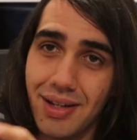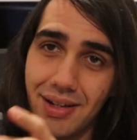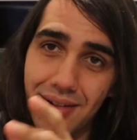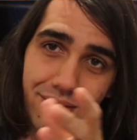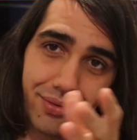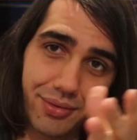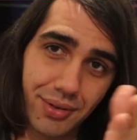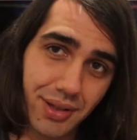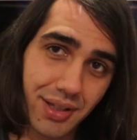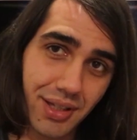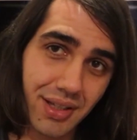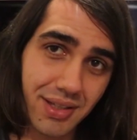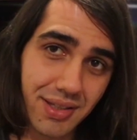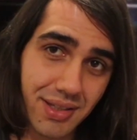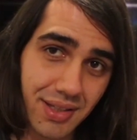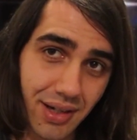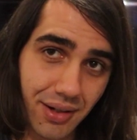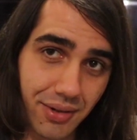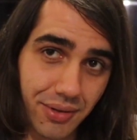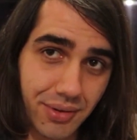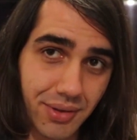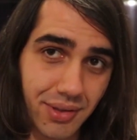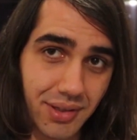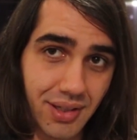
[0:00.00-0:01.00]
love with the
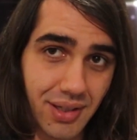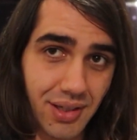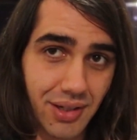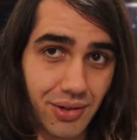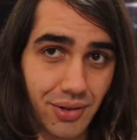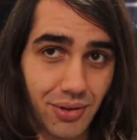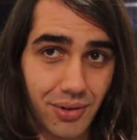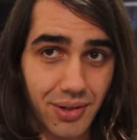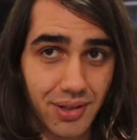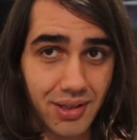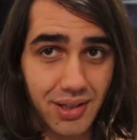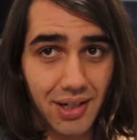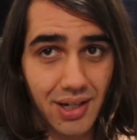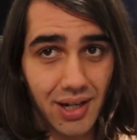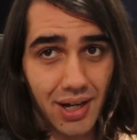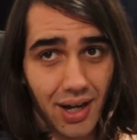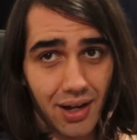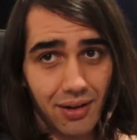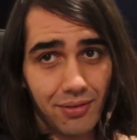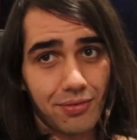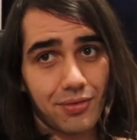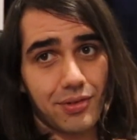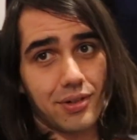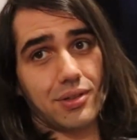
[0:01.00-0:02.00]
sound or the
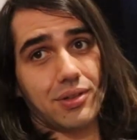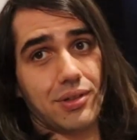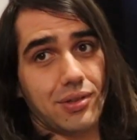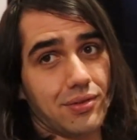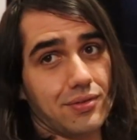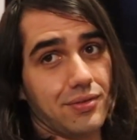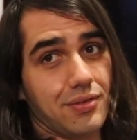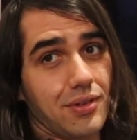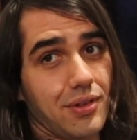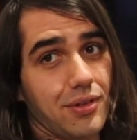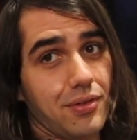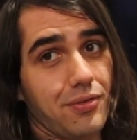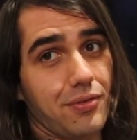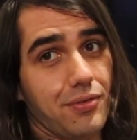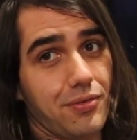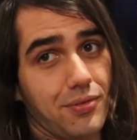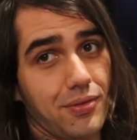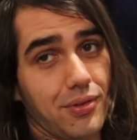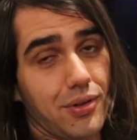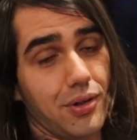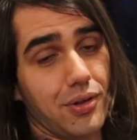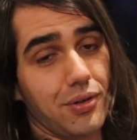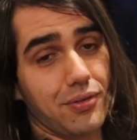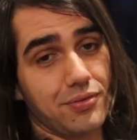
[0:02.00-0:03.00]
comfort of
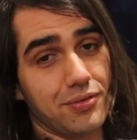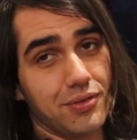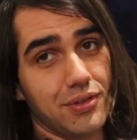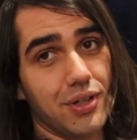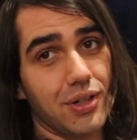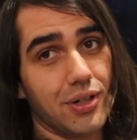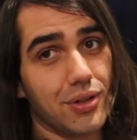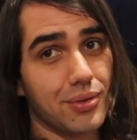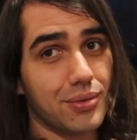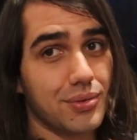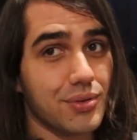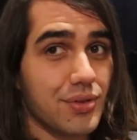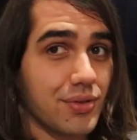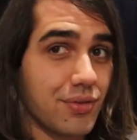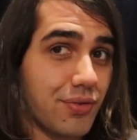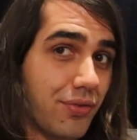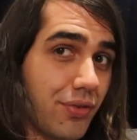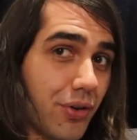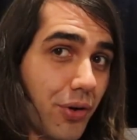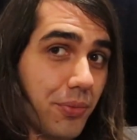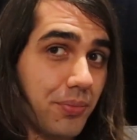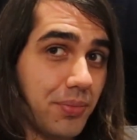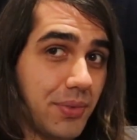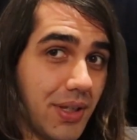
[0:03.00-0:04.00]
those
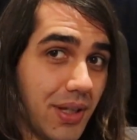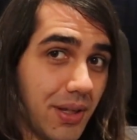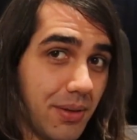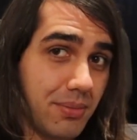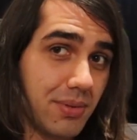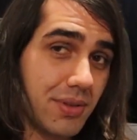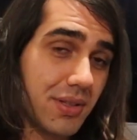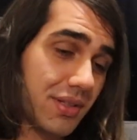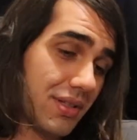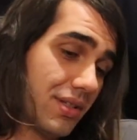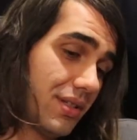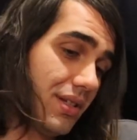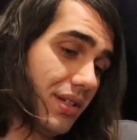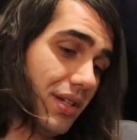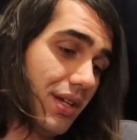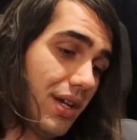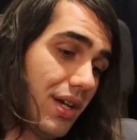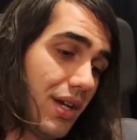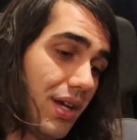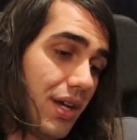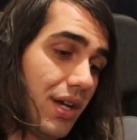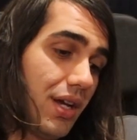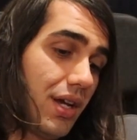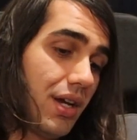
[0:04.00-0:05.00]
foam tips,
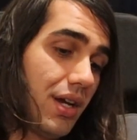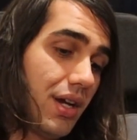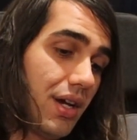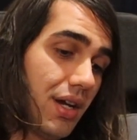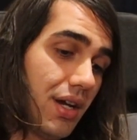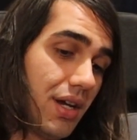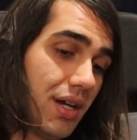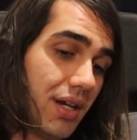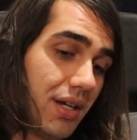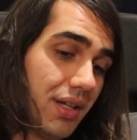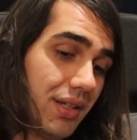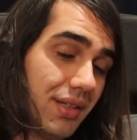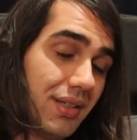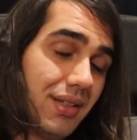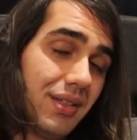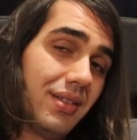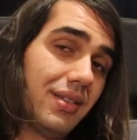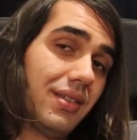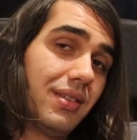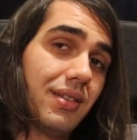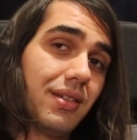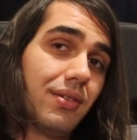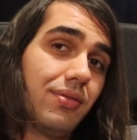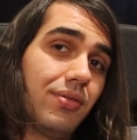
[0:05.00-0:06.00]
this
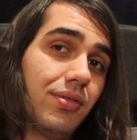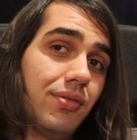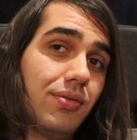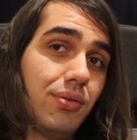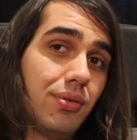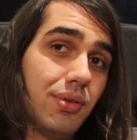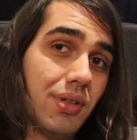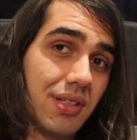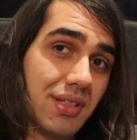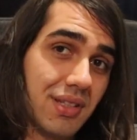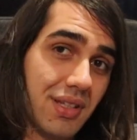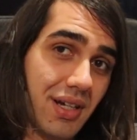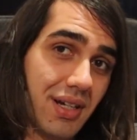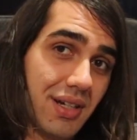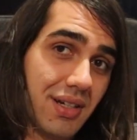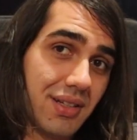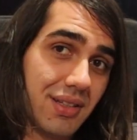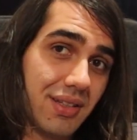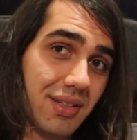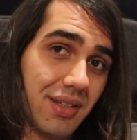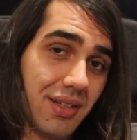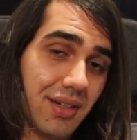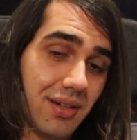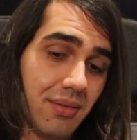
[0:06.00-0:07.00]
is a
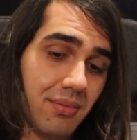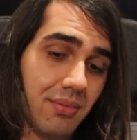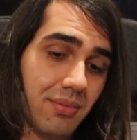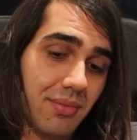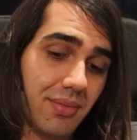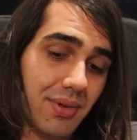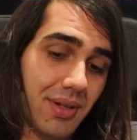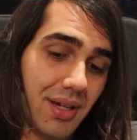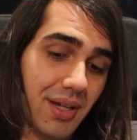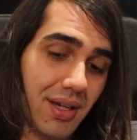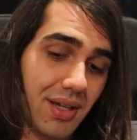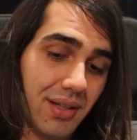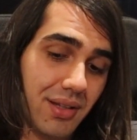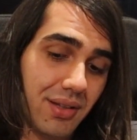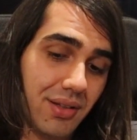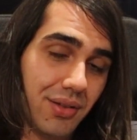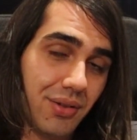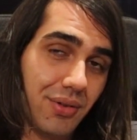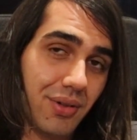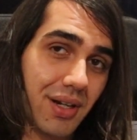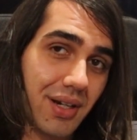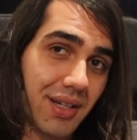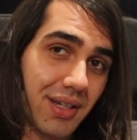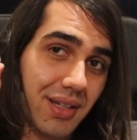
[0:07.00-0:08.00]
$50 EM and
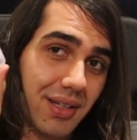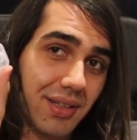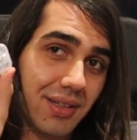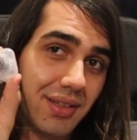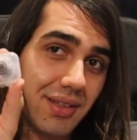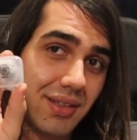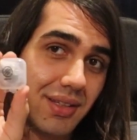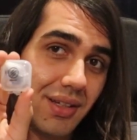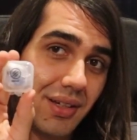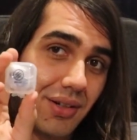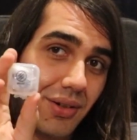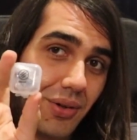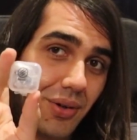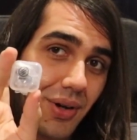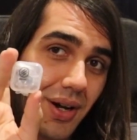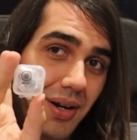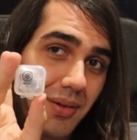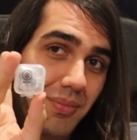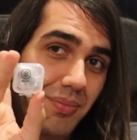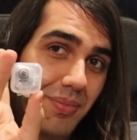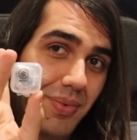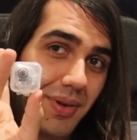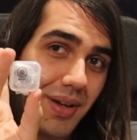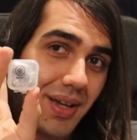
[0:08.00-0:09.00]
you are getting
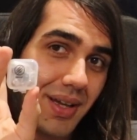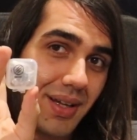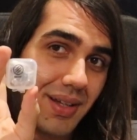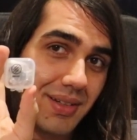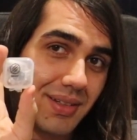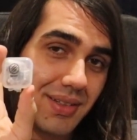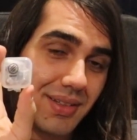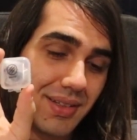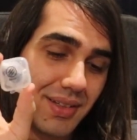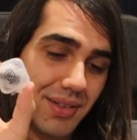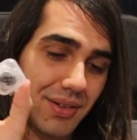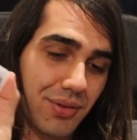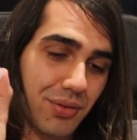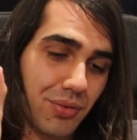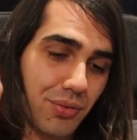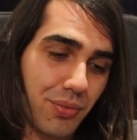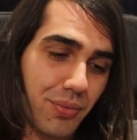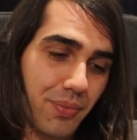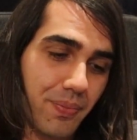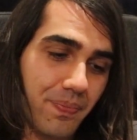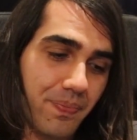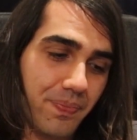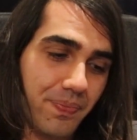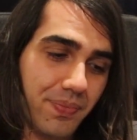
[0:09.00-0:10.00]
one pair.
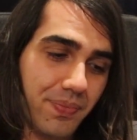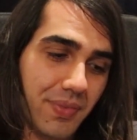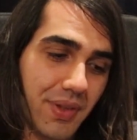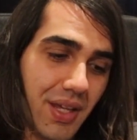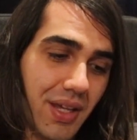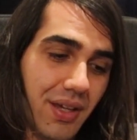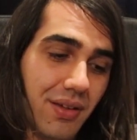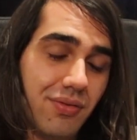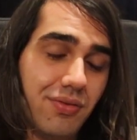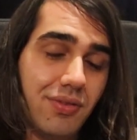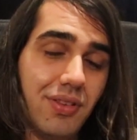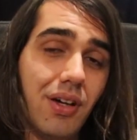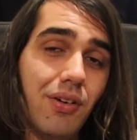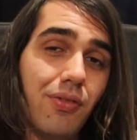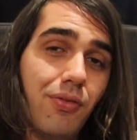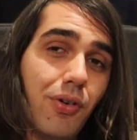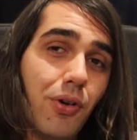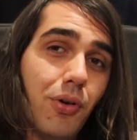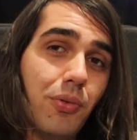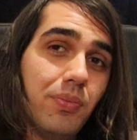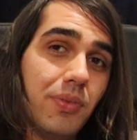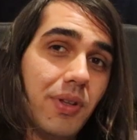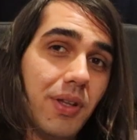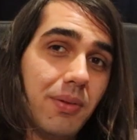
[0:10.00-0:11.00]
So if the
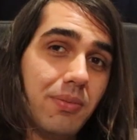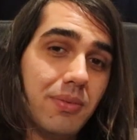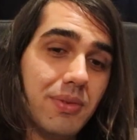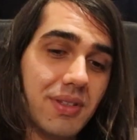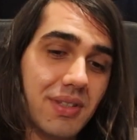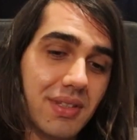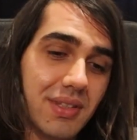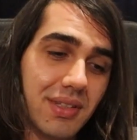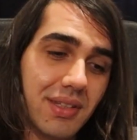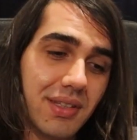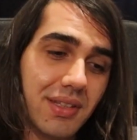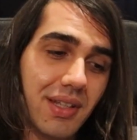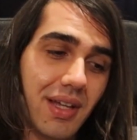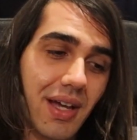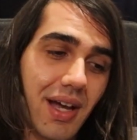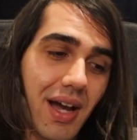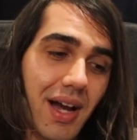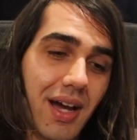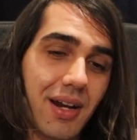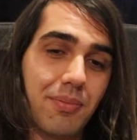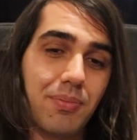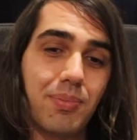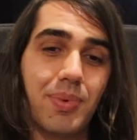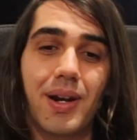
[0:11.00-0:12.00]
foam tips
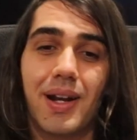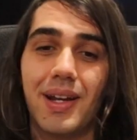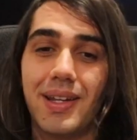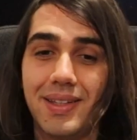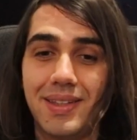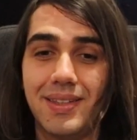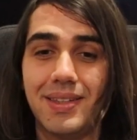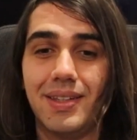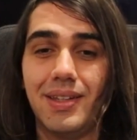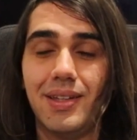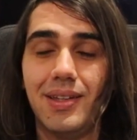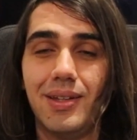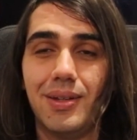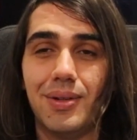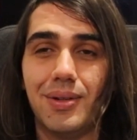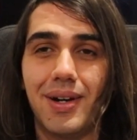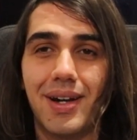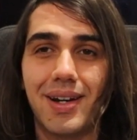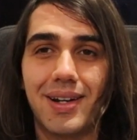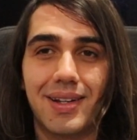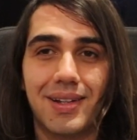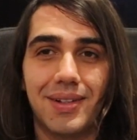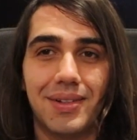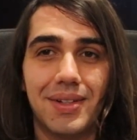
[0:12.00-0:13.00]
are pricey, you
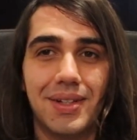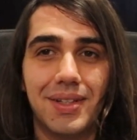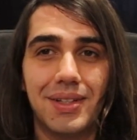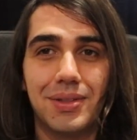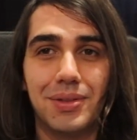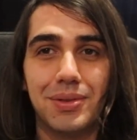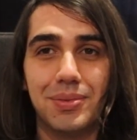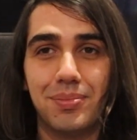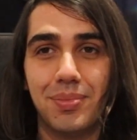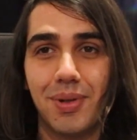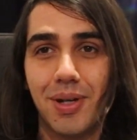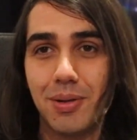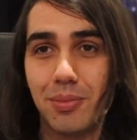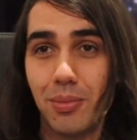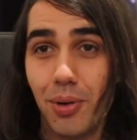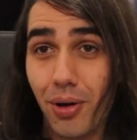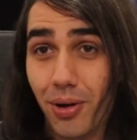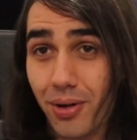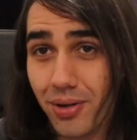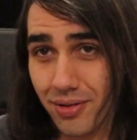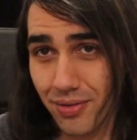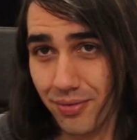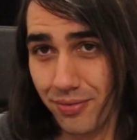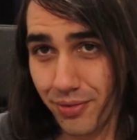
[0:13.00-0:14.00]
are going to pay
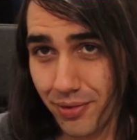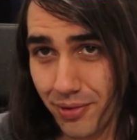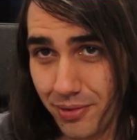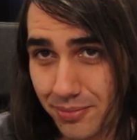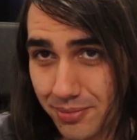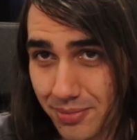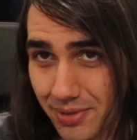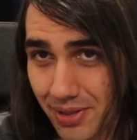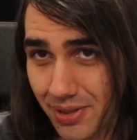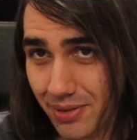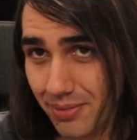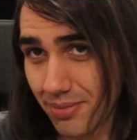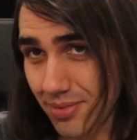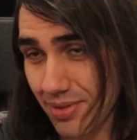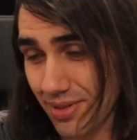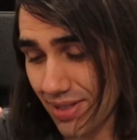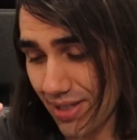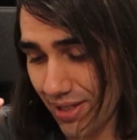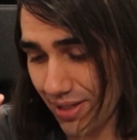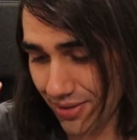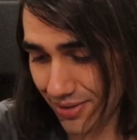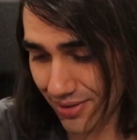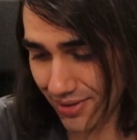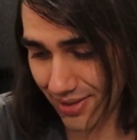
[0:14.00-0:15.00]
more on foam tips
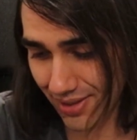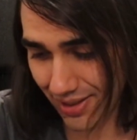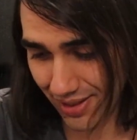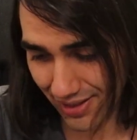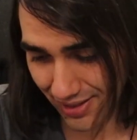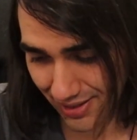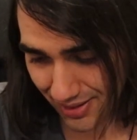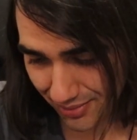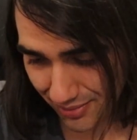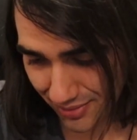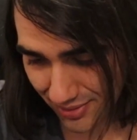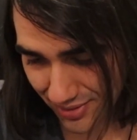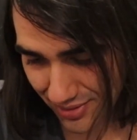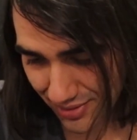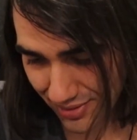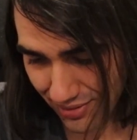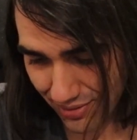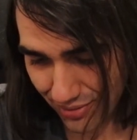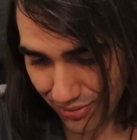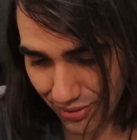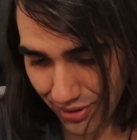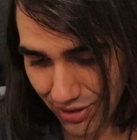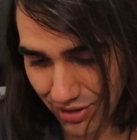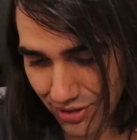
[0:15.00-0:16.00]
than on the EMs,
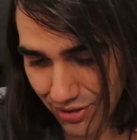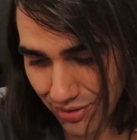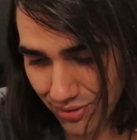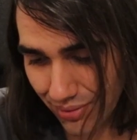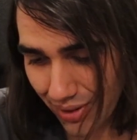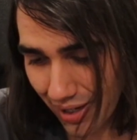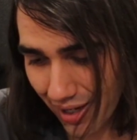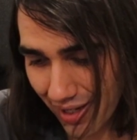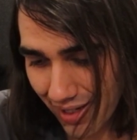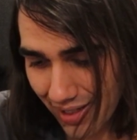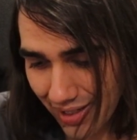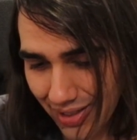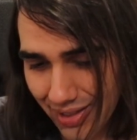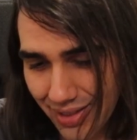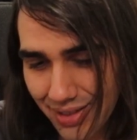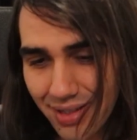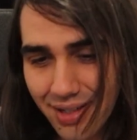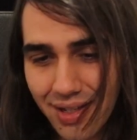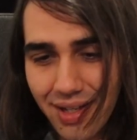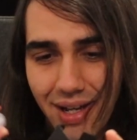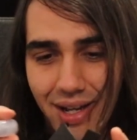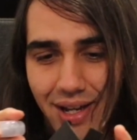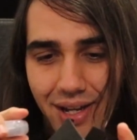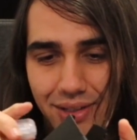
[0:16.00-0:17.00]
which is why
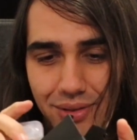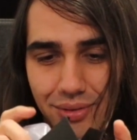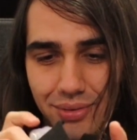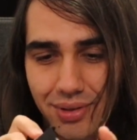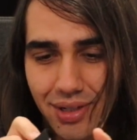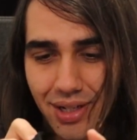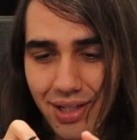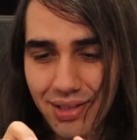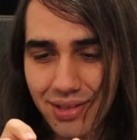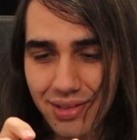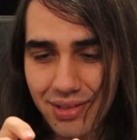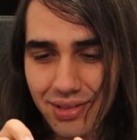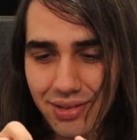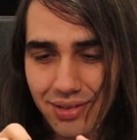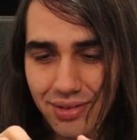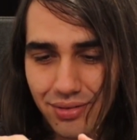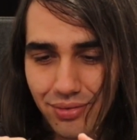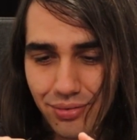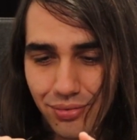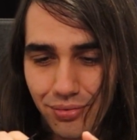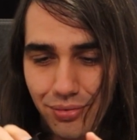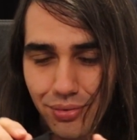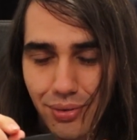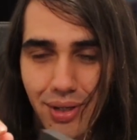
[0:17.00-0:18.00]
I do not
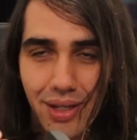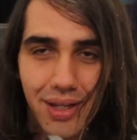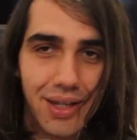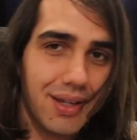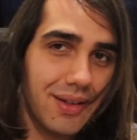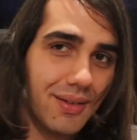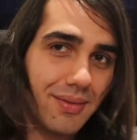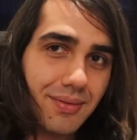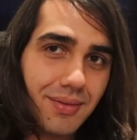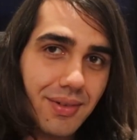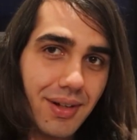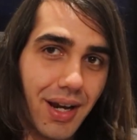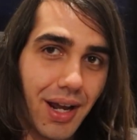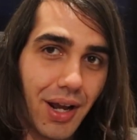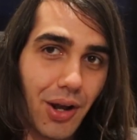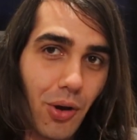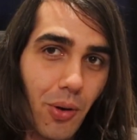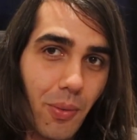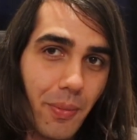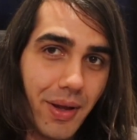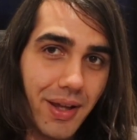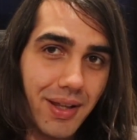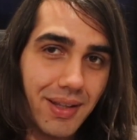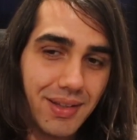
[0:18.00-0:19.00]
fully
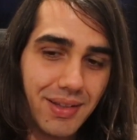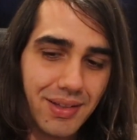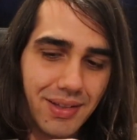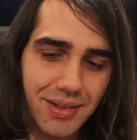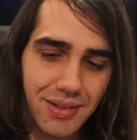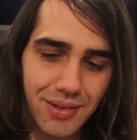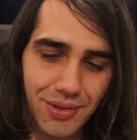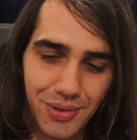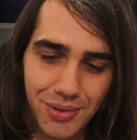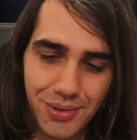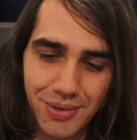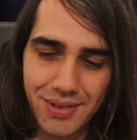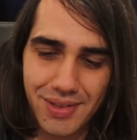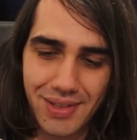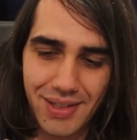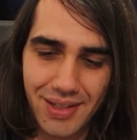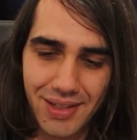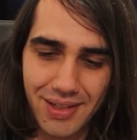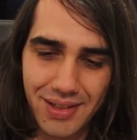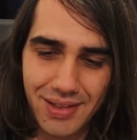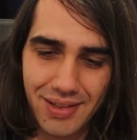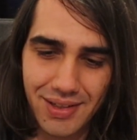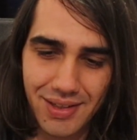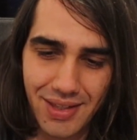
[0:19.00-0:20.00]
recommend
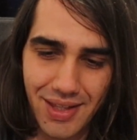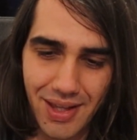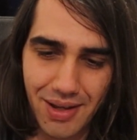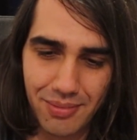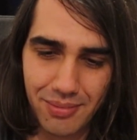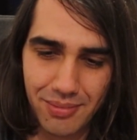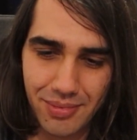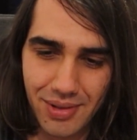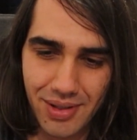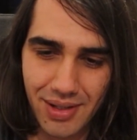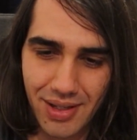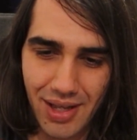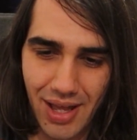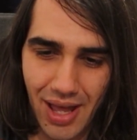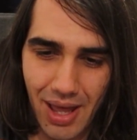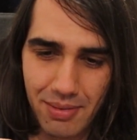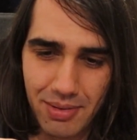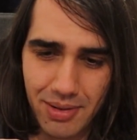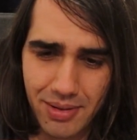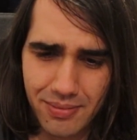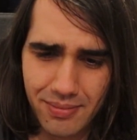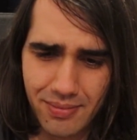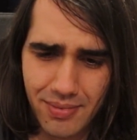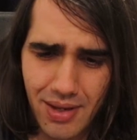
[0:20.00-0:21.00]
using them. I
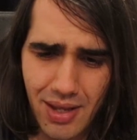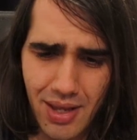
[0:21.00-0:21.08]
mean,